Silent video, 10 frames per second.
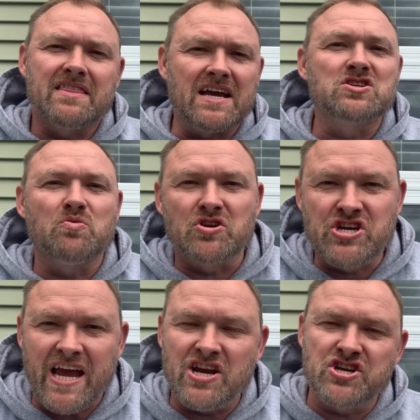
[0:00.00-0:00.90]
things will
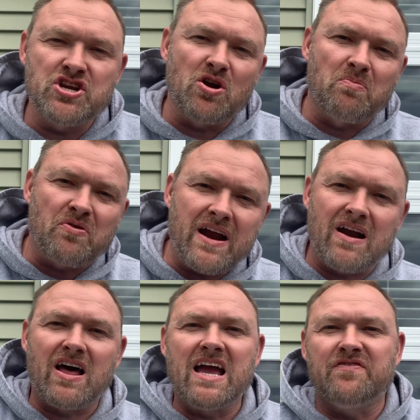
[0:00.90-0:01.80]
change in your
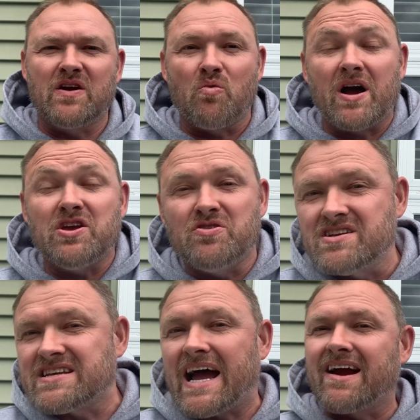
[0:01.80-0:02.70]
prayer life, in what you
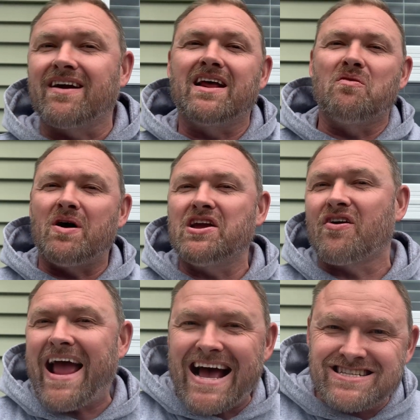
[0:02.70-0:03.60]
desire, and in what
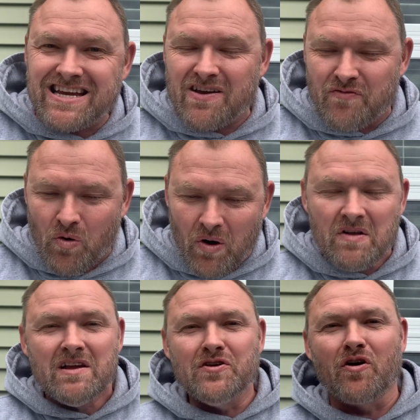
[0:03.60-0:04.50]
you're asking for.
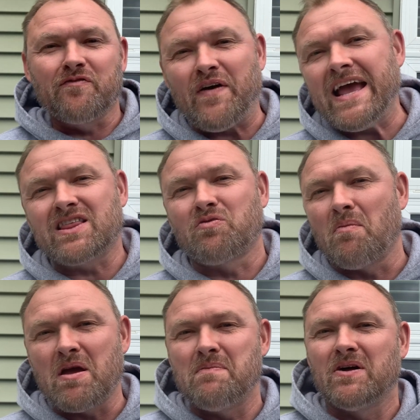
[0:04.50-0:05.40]
Your faith
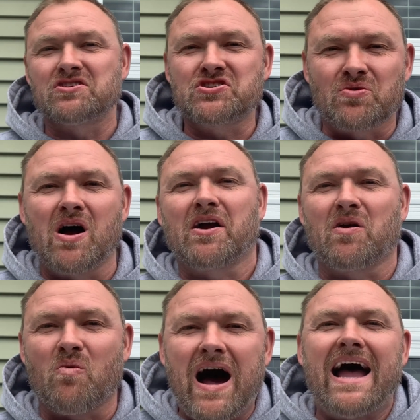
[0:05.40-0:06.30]
will be built
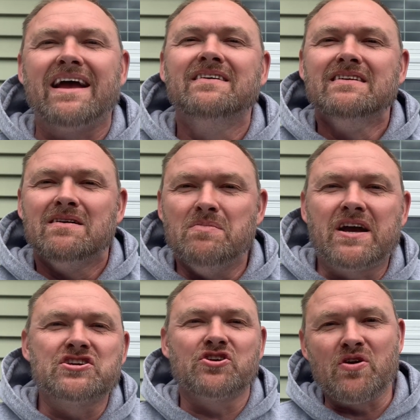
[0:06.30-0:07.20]
stronger. Why?
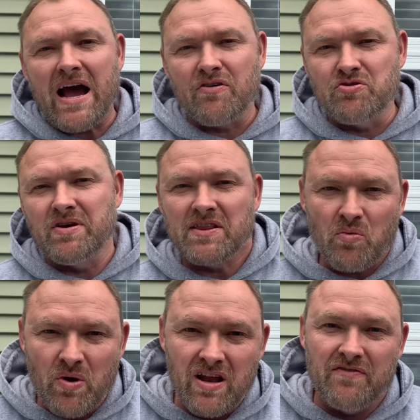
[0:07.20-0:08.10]
Because you're now doing the
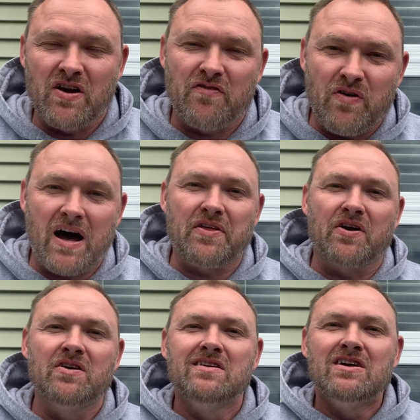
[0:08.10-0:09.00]
will of your
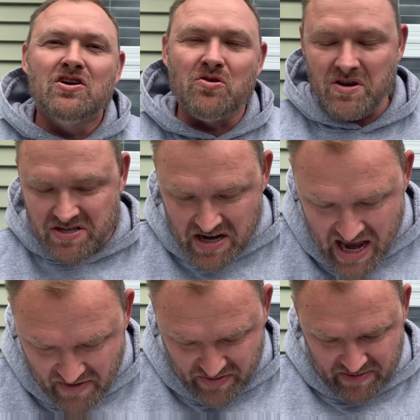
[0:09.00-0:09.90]
Father who is in
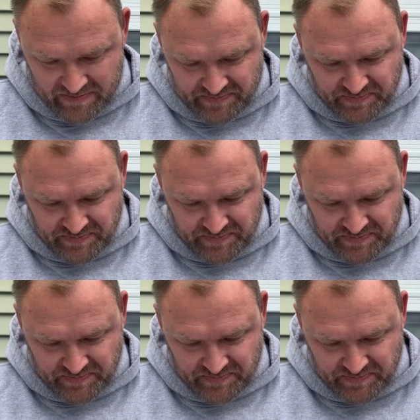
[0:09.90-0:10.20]
heaven.